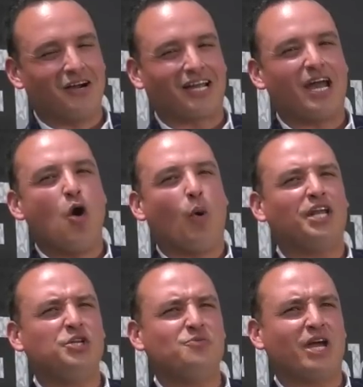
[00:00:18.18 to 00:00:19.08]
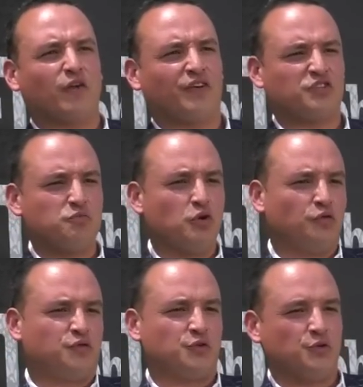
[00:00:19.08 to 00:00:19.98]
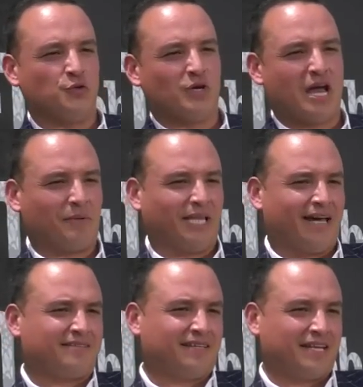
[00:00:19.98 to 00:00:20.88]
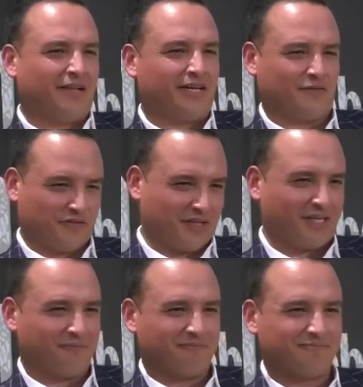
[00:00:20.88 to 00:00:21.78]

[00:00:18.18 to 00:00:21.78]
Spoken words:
Okay. What did you make of his move to MLS and LAFC?